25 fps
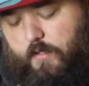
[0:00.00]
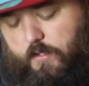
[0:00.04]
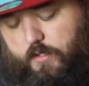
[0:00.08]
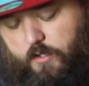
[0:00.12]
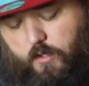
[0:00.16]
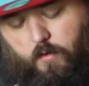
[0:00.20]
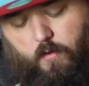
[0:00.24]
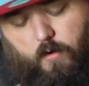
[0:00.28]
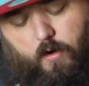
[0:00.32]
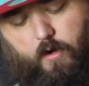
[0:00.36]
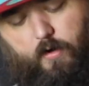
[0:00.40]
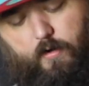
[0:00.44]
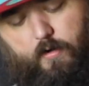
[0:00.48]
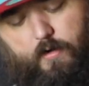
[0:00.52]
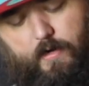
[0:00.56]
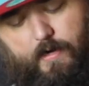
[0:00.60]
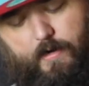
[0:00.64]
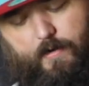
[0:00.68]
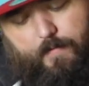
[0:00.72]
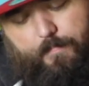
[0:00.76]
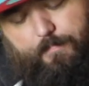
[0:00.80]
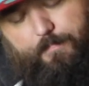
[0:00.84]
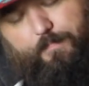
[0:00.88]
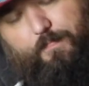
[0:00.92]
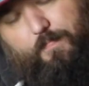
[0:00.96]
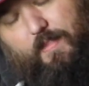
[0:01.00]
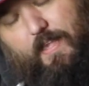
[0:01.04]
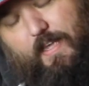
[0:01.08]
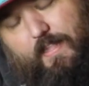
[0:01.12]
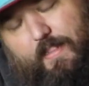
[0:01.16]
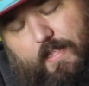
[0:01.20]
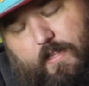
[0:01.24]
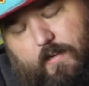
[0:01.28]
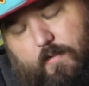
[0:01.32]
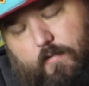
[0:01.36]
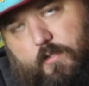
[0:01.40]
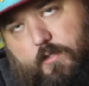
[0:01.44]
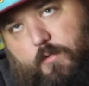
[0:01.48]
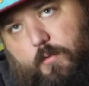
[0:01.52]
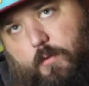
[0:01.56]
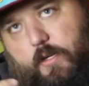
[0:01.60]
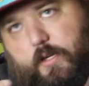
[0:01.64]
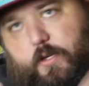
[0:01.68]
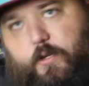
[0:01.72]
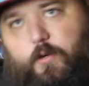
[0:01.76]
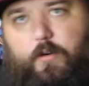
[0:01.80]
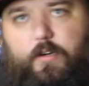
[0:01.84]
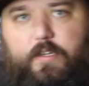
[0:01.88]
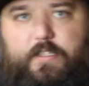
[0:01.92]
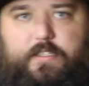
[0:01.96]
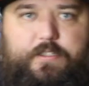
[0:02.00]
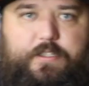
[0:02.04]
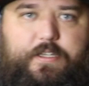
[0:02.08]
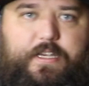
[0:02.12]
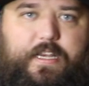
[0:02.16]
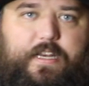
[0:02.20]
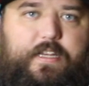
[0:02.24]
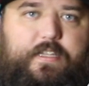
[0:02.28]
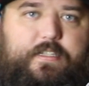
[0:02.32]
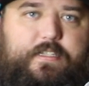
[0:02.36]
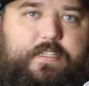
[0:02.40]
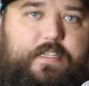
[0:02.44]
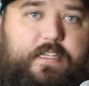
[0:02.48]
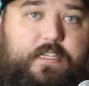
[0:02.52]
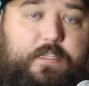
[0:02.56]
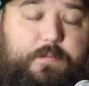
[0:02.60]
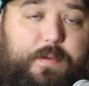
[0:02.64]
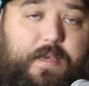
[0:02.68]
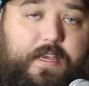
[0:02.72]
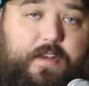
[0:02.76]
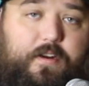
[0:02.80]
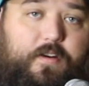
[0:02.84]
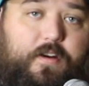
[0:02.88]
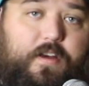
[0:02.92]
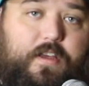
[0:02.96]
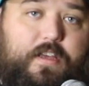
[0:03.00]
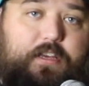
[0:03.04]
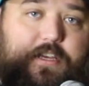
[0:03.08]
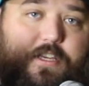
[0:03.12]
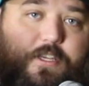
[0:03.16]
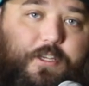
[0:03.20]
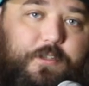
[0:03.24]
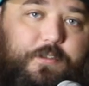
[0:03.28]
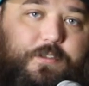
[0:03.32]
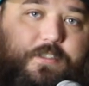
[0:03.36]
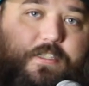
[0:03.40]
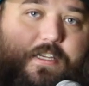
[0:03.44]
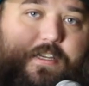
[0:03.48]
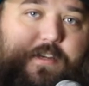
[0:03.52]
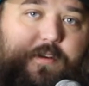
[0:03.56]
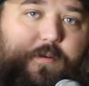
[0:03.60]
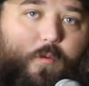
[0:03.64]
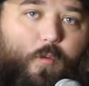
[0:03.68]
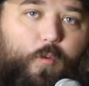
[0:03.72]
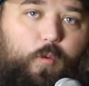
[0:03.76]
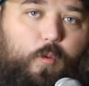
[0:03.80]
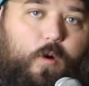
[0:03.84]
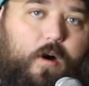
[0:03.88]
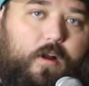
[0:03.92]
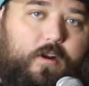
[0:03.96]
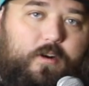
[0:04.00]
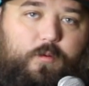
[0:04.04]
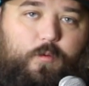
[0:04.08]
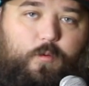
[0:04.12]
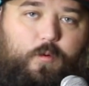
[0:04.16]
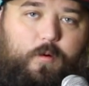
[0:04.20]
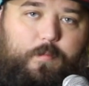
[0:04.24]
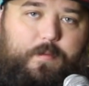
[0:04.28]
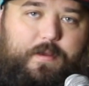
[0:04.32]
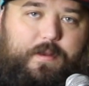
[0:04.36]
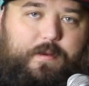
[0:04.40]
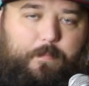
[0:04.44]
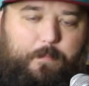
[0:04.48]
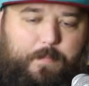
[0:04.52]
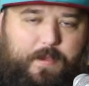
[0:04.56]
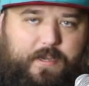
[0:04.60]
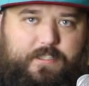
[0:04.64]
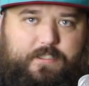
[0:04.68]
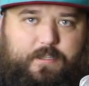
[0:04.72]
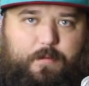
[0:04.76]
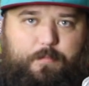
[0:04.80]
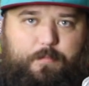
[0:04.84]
So and then what's really cool as you get into this panel, you see Wonder Woman picks up